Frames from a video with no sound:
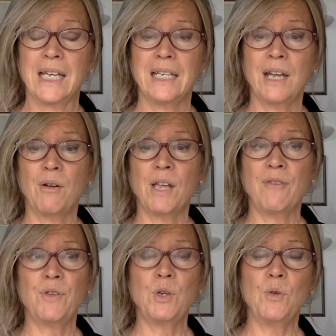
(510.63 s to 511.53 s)
Now,
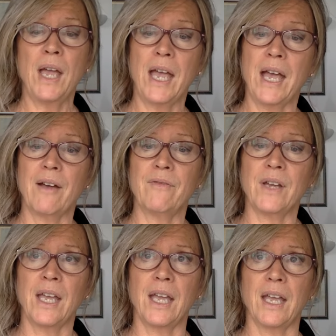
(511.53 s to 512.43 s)
if you have
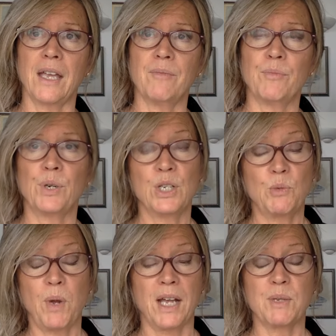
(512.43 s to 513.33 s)
a British
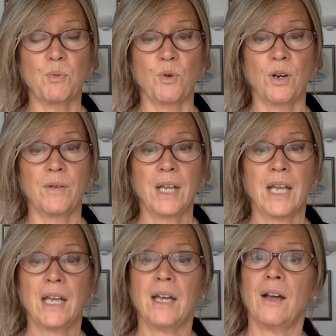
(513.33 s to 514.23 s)
passport
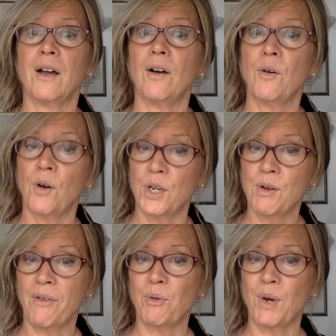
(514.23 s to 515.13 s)
or you
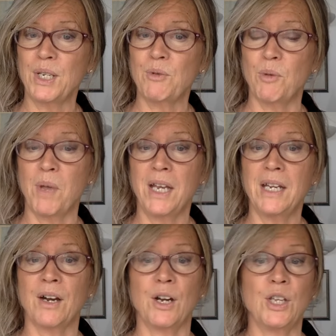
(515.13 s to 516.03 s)
have the right to remain
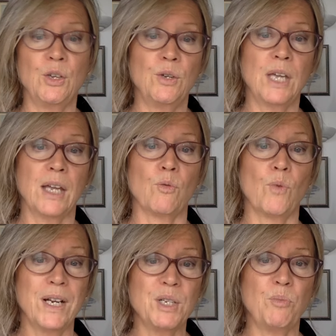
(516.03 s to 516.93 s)
here, you can
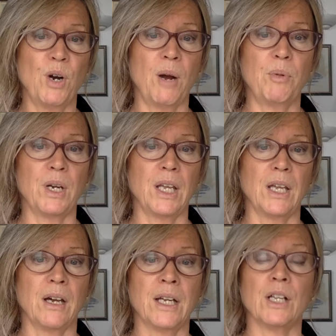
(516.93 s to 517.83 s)
rent a property
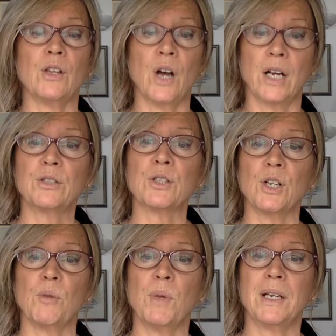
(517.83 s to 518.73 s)
on a
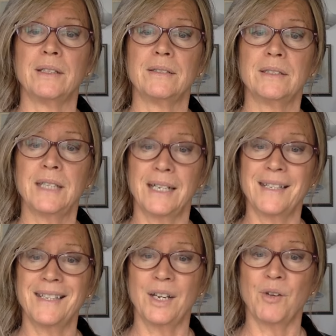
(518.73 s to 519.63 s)
long-term
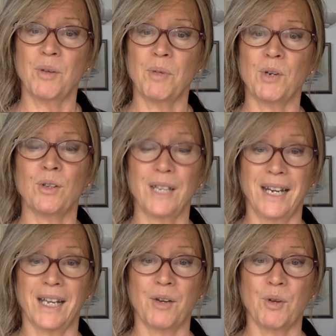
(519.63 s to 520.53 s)
tenancy agreement or
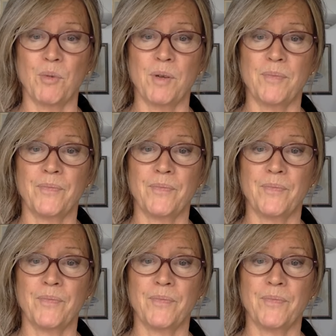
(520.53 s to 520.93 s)
letting agreement.